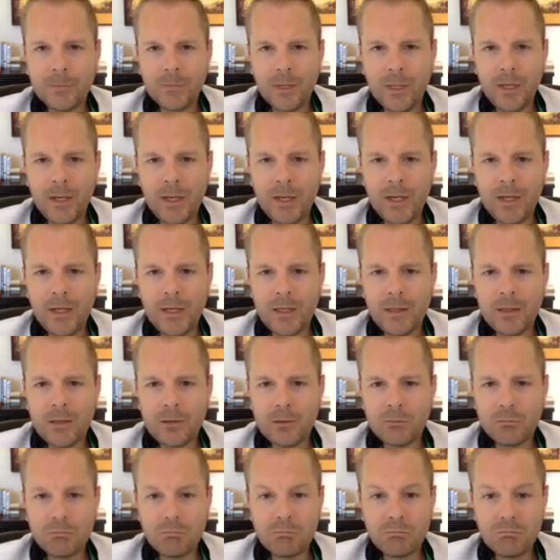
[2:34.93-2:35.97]
And
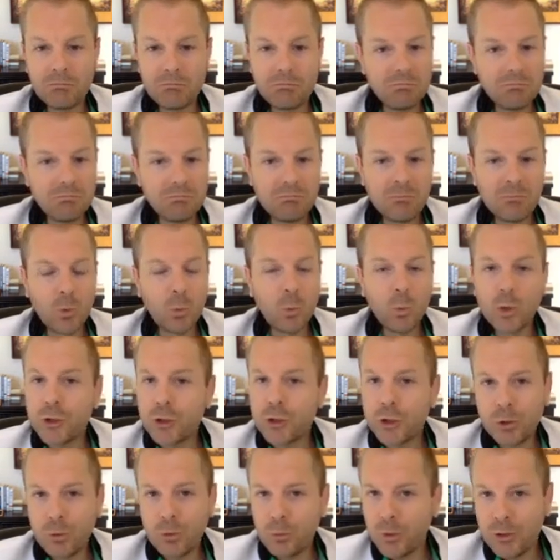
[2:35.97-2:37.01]
what
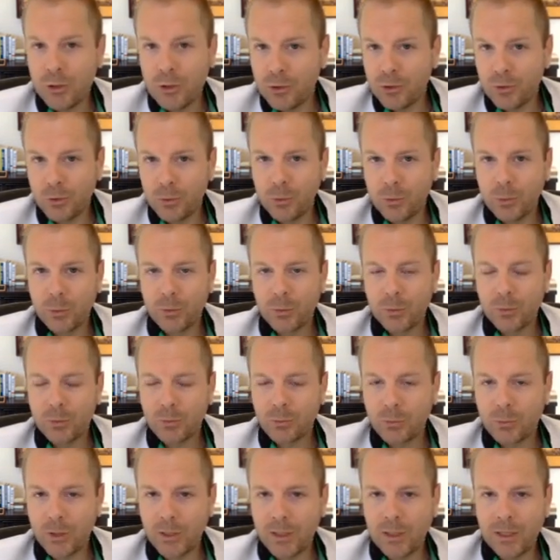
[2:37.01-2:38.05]
should we do
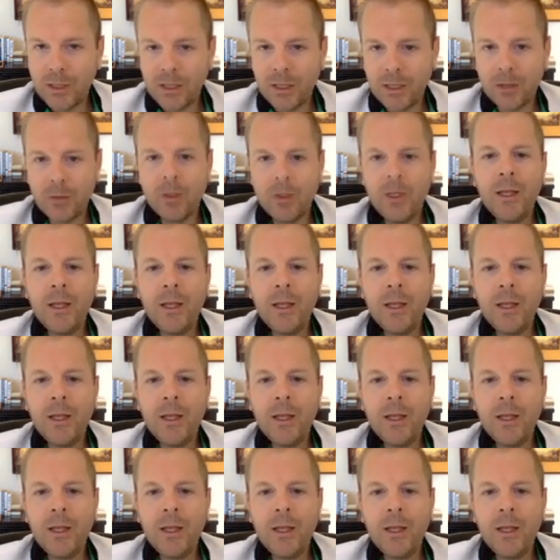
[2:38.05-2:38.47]
right now?